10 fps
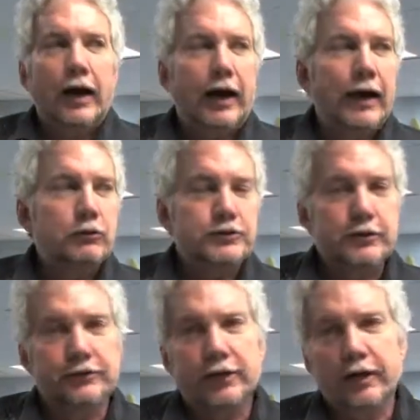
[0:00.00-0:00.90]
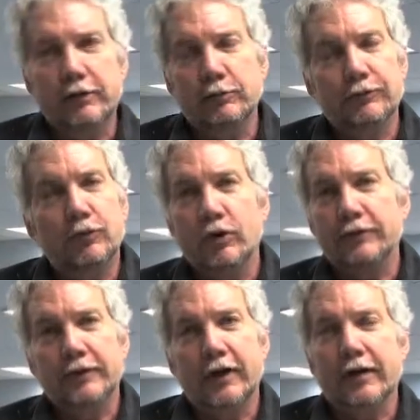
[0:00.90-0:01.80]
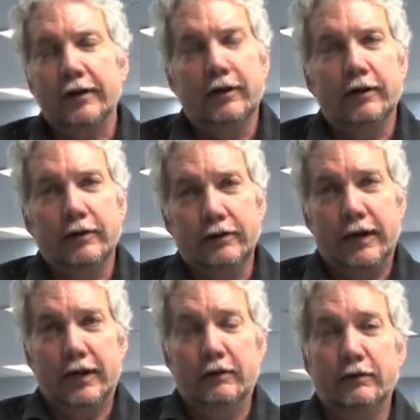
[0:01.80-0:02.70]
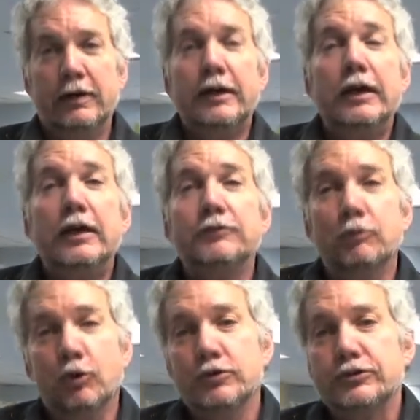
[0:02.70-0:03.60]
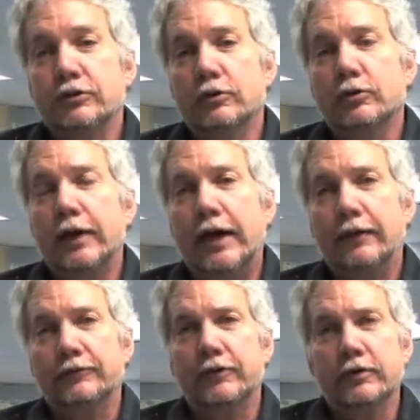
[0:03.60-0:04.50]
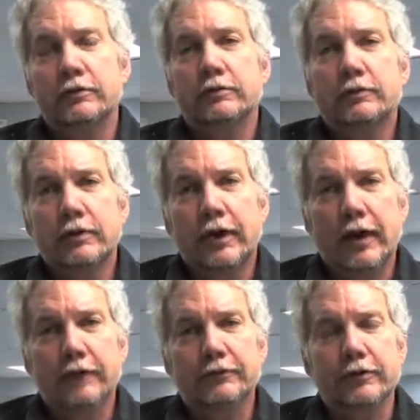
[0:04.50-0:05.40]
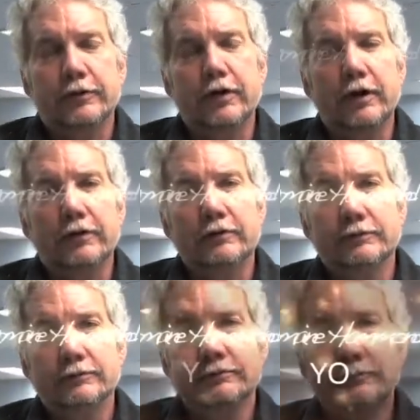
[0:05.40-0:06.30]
So I was excited before I even got here, and even more so after tonight.